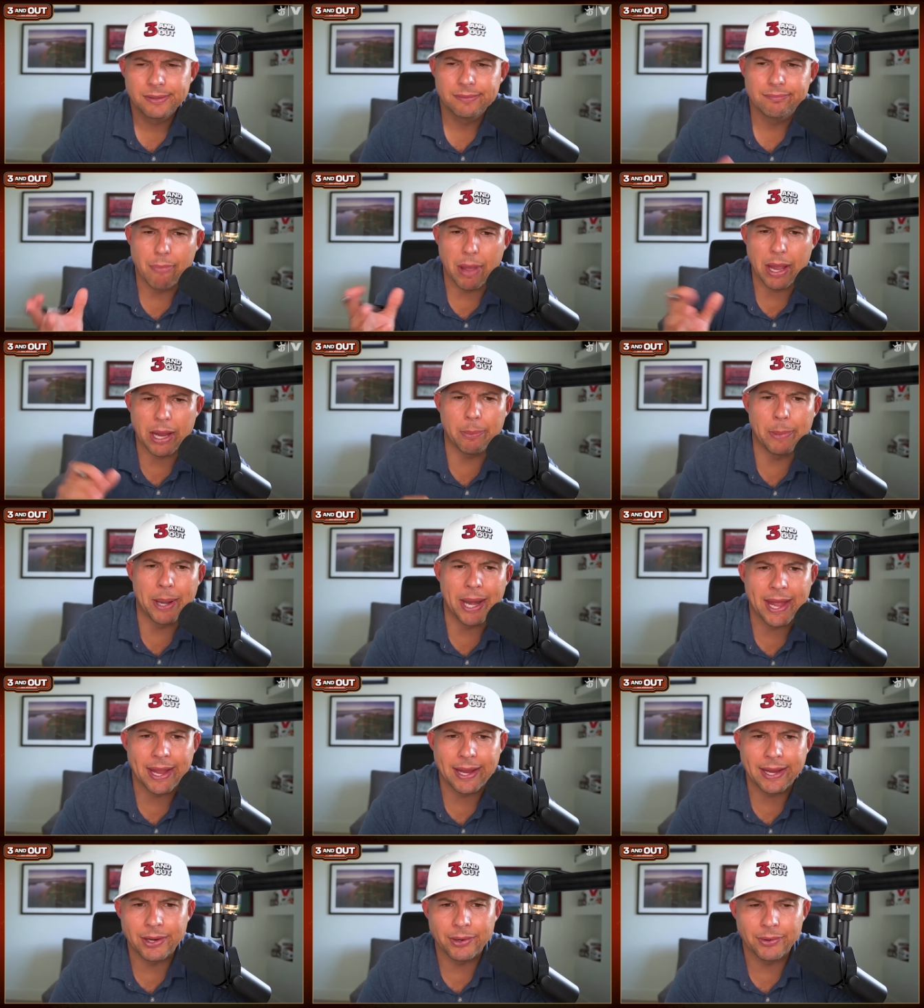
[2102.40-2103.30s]
make them an
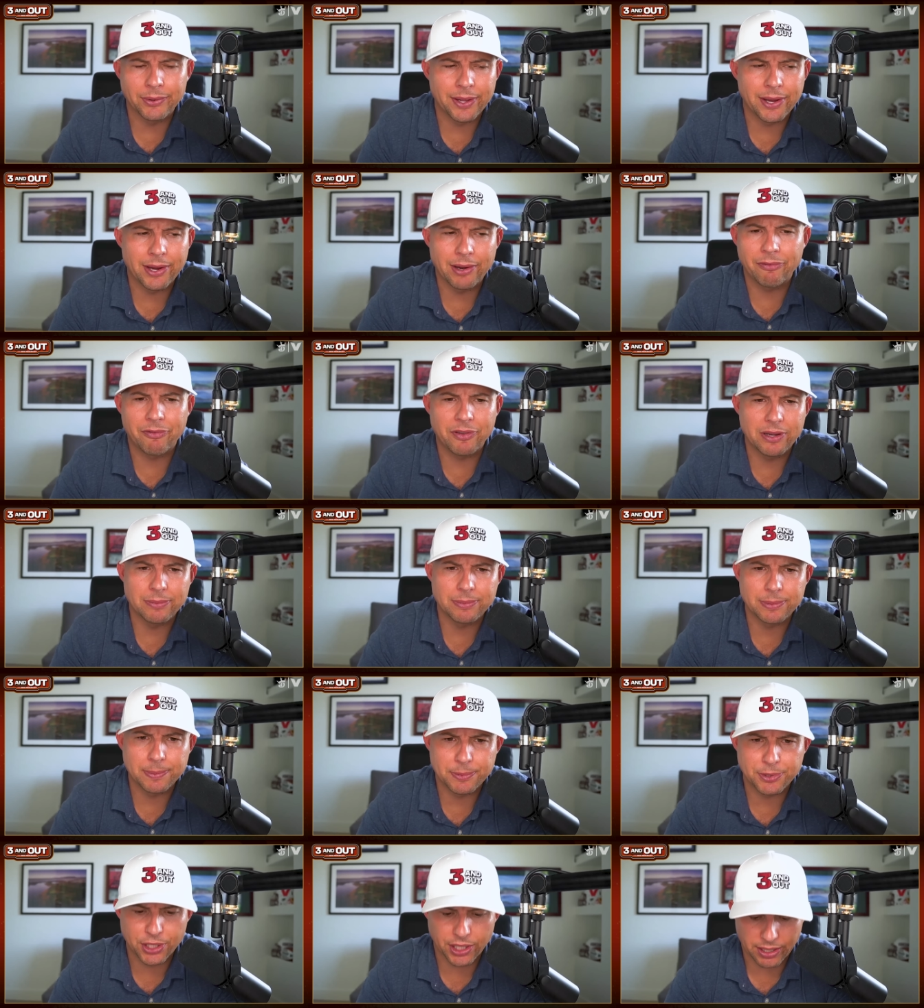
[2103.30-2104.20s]
egg here and there, feed them
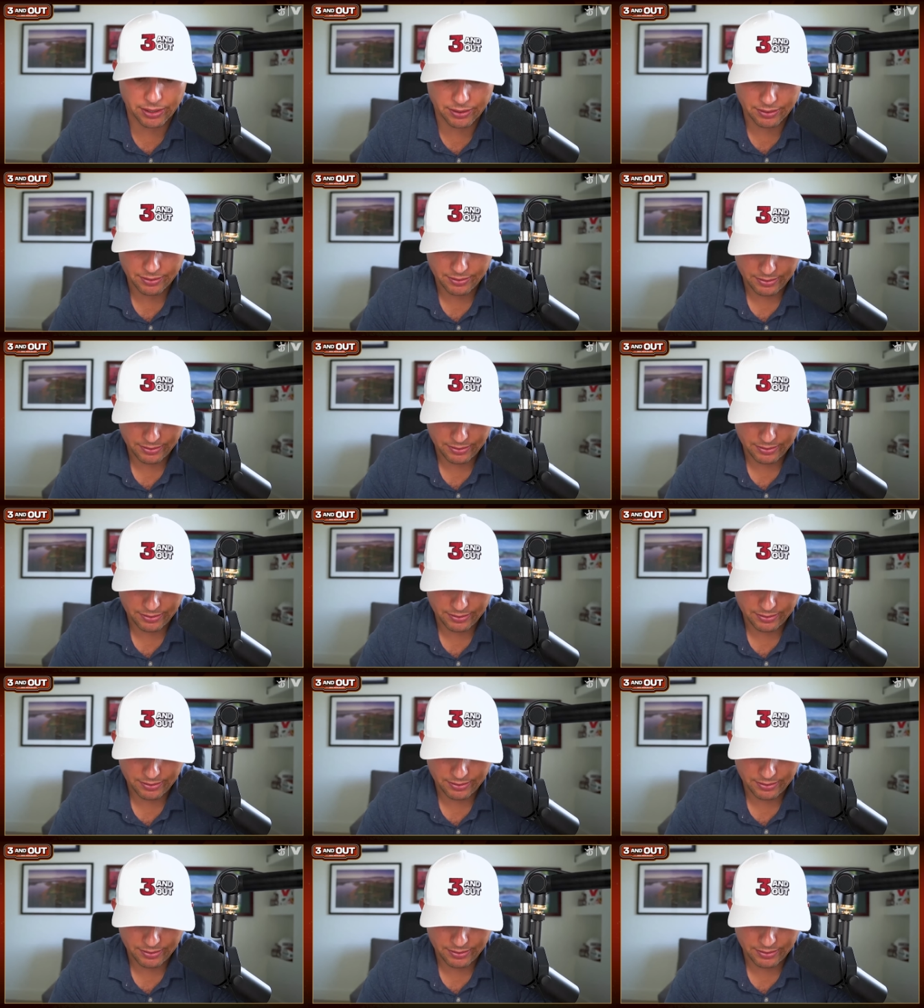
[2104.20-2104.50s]
some chicken.